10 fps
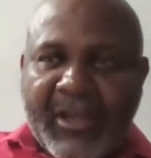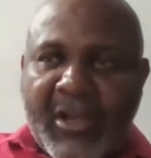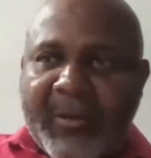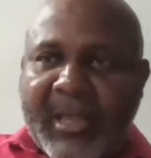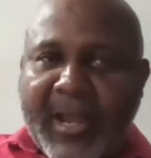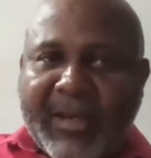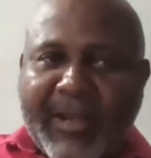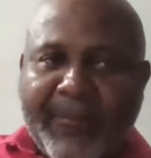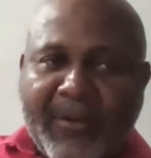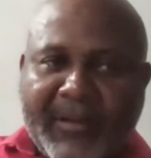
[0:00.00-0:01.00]
You know, we're talking
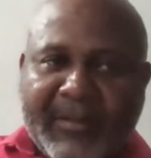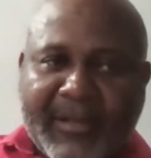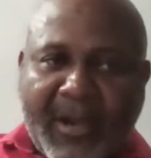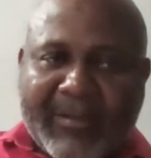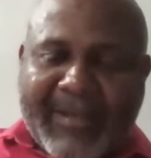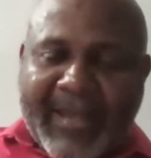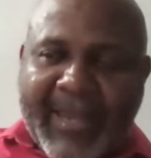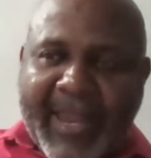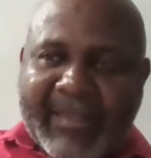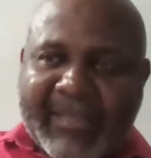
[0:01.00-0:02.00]
about costs like
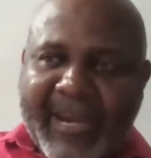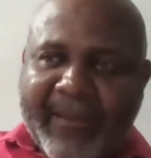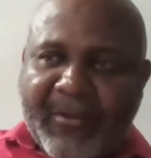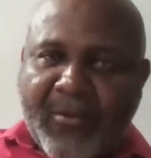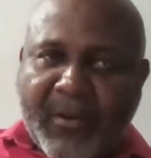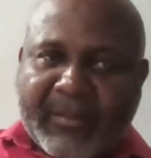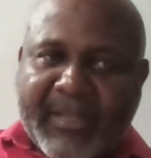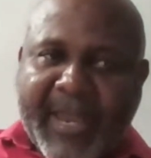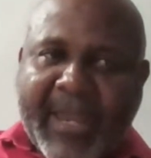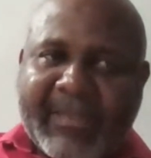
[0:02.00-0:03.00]
AGM,
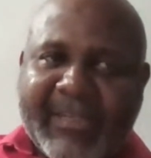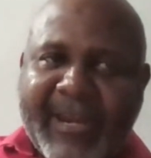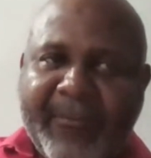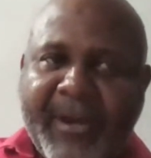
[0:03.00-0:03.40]
hosting AGM.